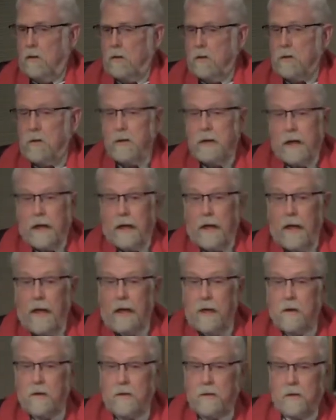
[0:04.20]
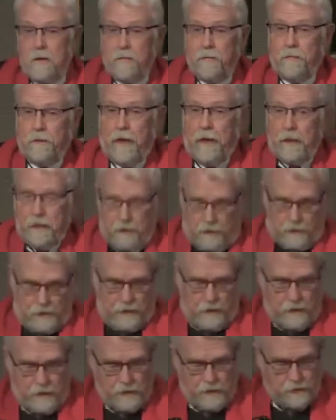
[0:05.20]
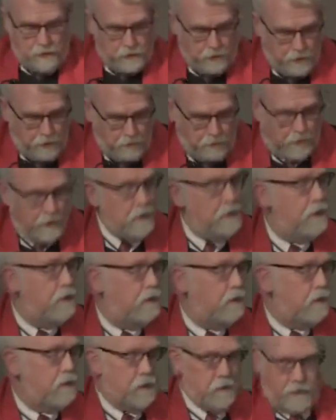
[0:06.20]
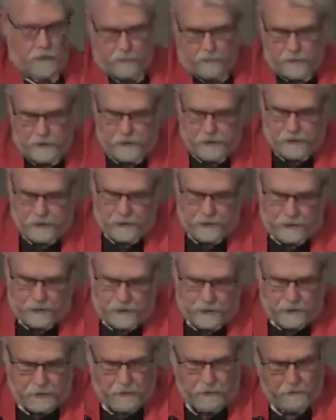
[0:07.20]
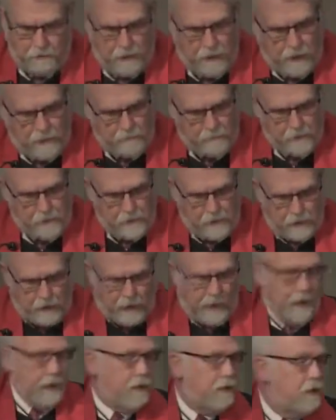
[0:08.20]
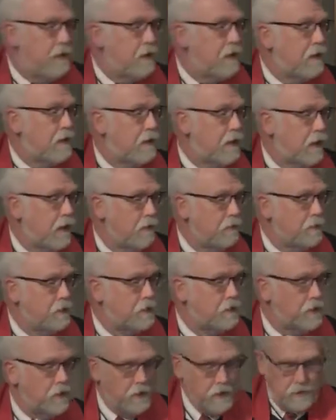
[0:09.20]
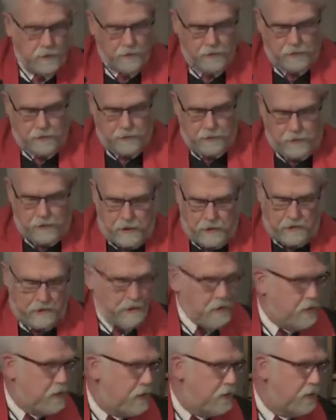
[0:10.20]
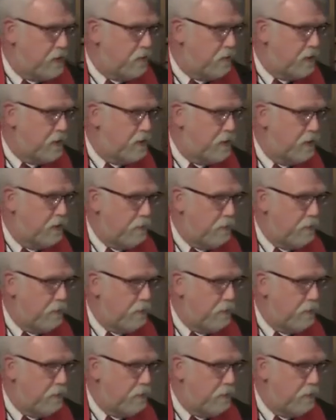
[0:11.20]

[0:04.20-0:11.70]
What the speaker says: Today is the final sermon in the sermon series Revive Us Again, a return to Jesus's original